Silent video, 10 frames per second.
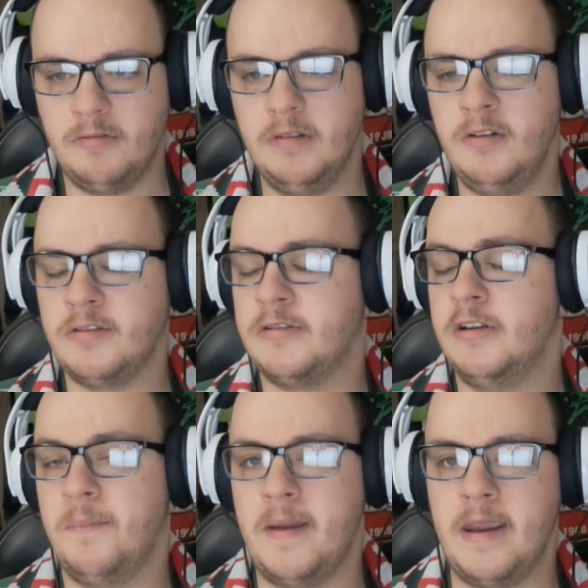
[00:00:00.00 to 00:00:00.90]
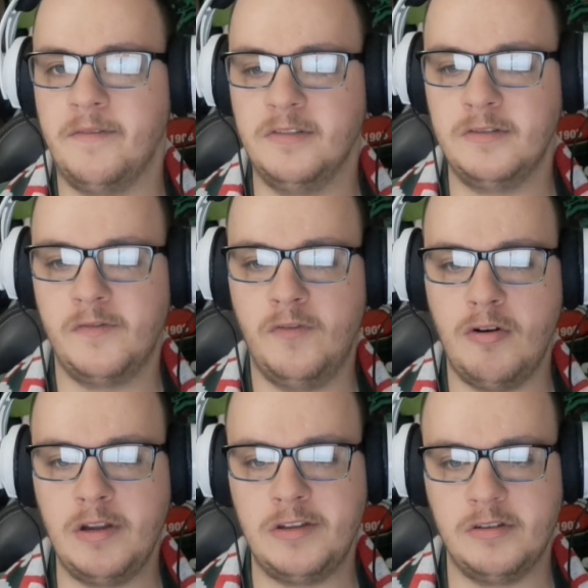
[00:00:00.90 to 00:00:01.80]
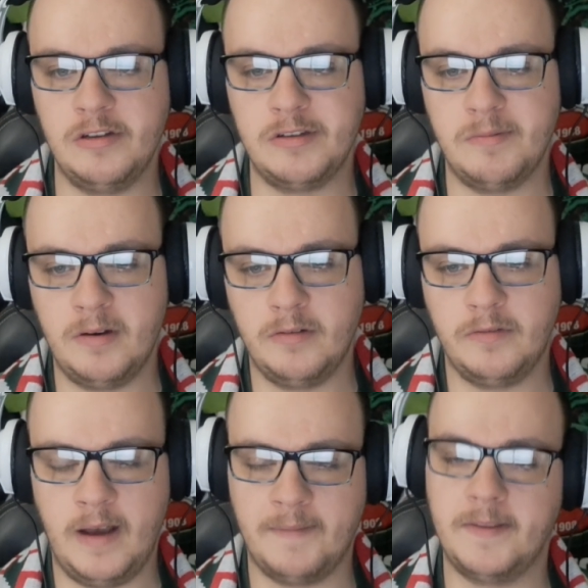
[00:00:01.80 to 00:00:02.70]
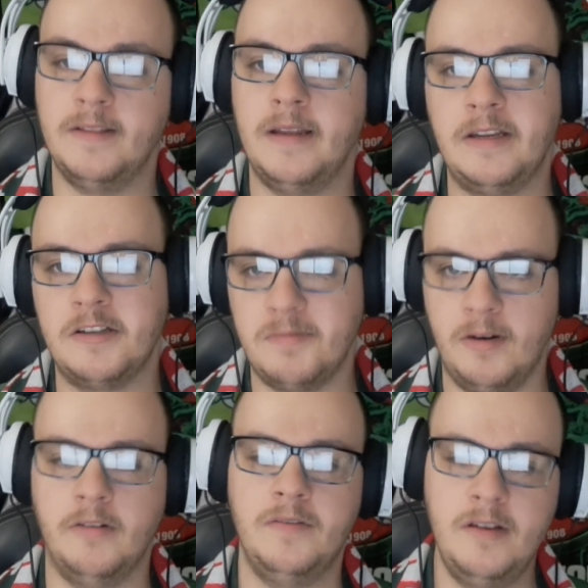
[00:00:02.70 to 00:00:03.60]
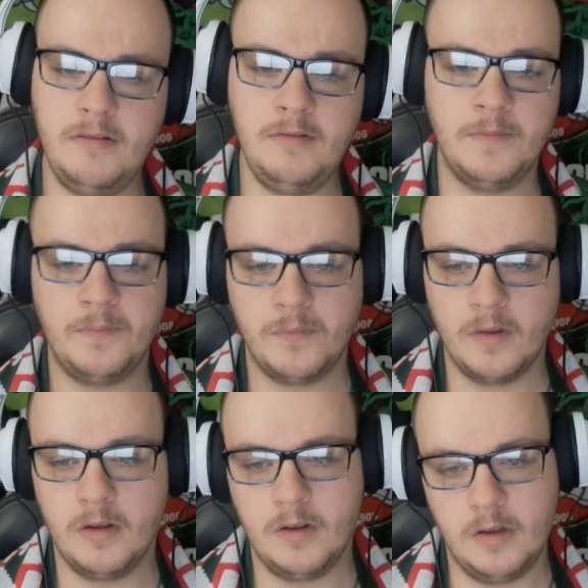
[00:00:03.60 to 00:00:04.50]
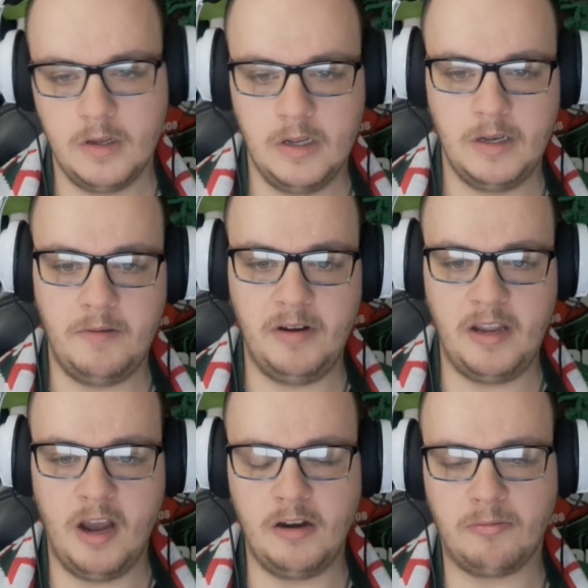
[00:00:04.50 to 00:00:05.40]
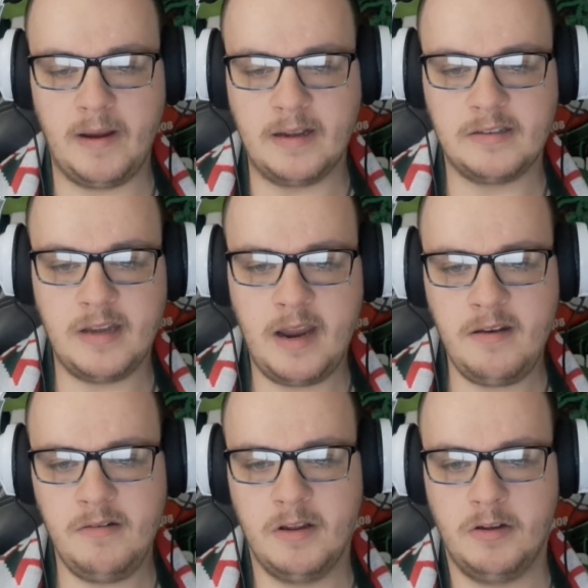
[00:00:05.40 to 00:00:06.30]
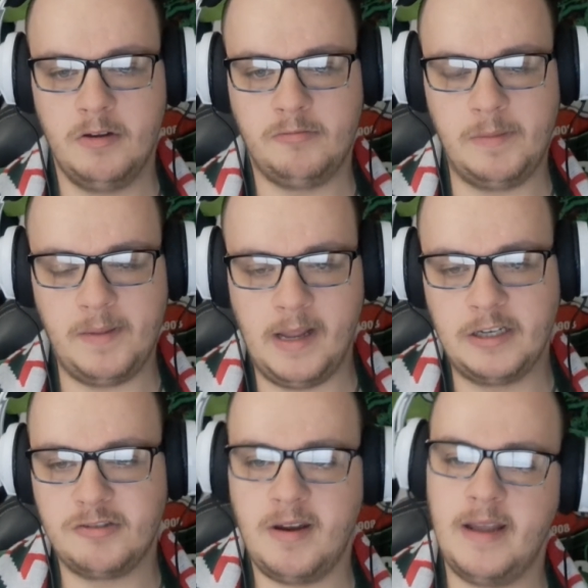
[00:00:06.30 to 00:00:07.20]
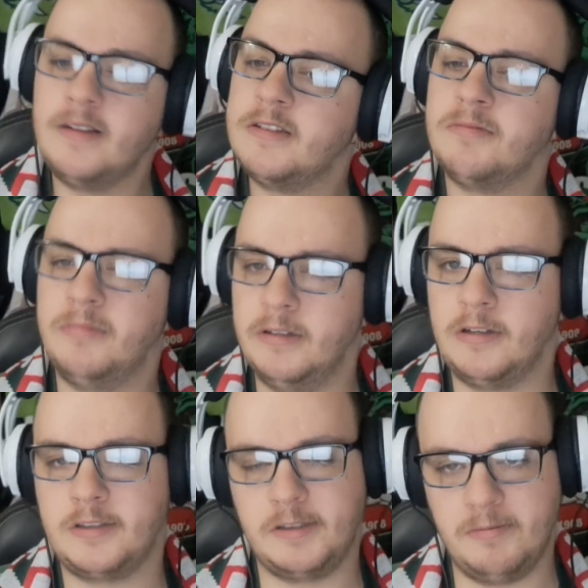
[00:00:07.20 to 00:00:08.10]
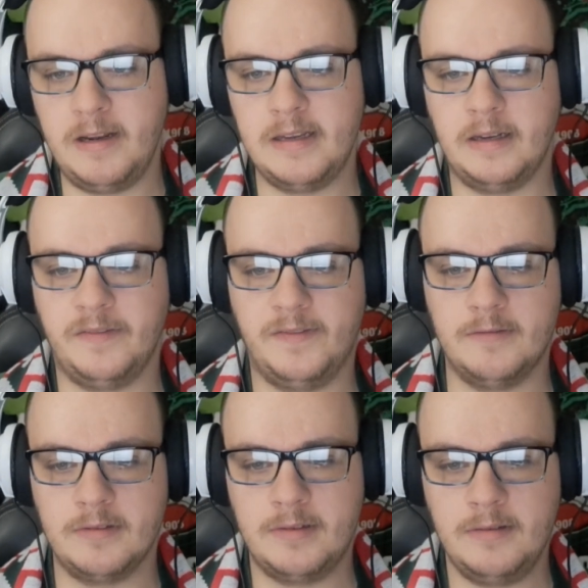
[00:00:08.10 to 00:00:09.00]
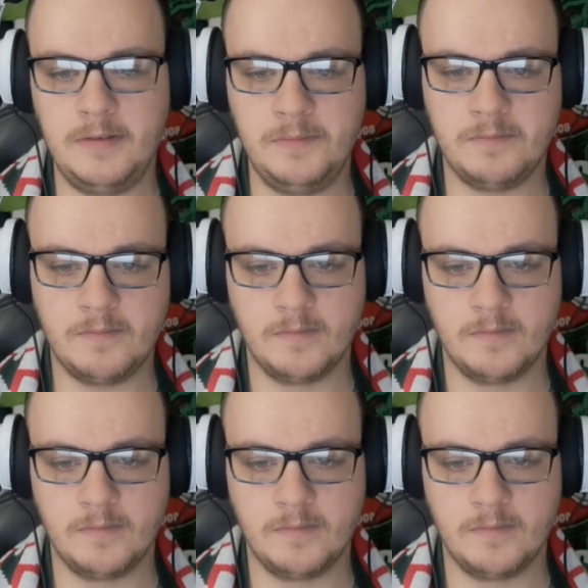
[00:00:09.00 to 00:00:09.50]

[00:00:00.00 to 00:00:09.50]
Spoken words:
We lost to the Panthers 42-12 after leading 12-0. And we go to round 10. We play the Dragons. We lost 28-14.